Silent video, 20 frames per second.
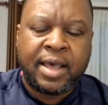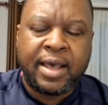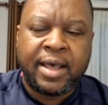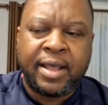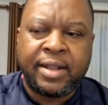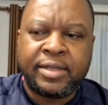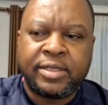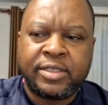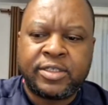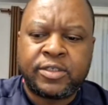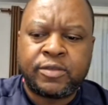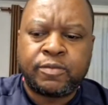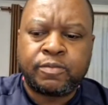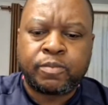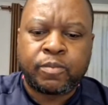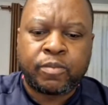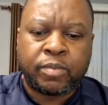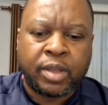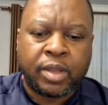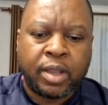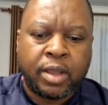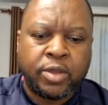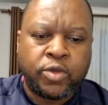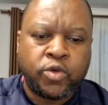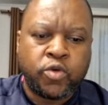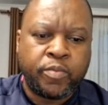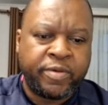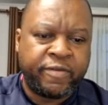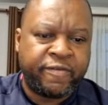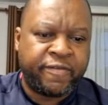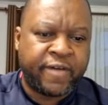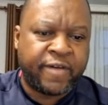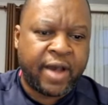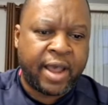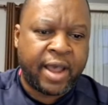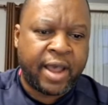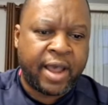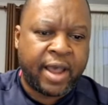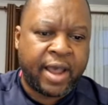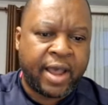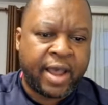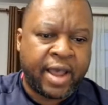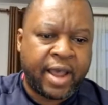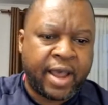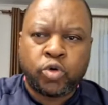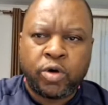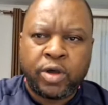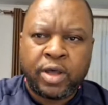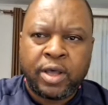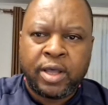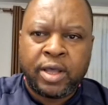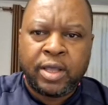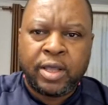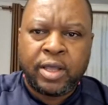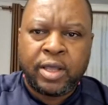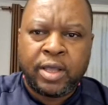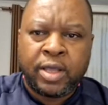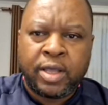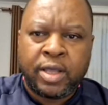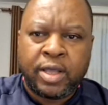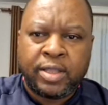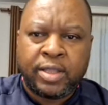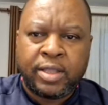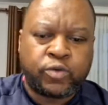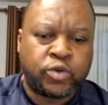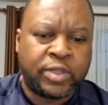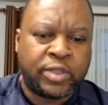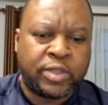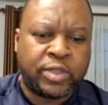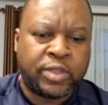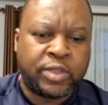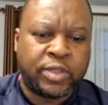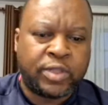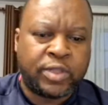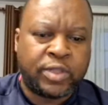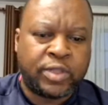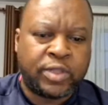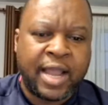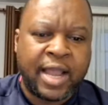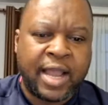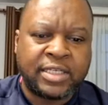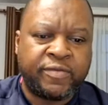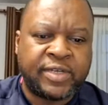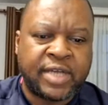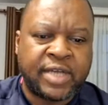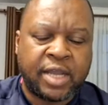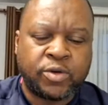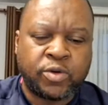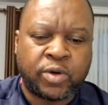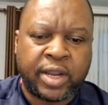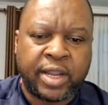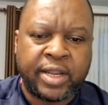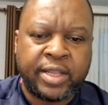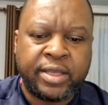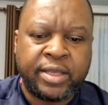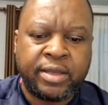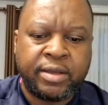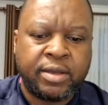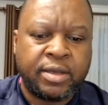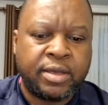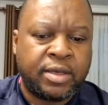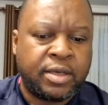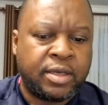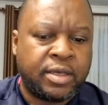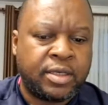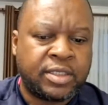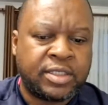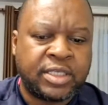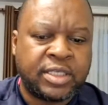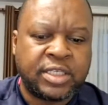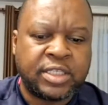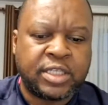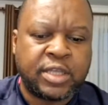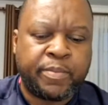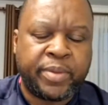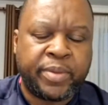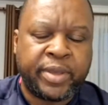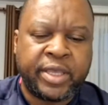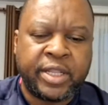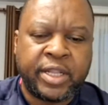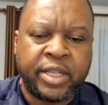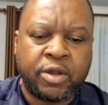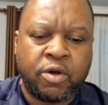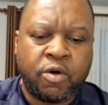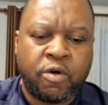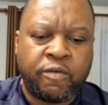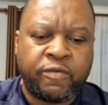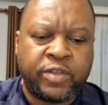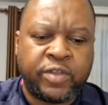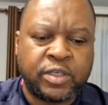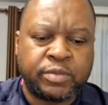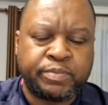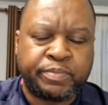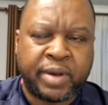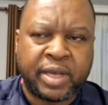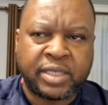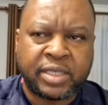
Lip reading: and you'll be fine. So this is the 19 people who have died already since the beginning of this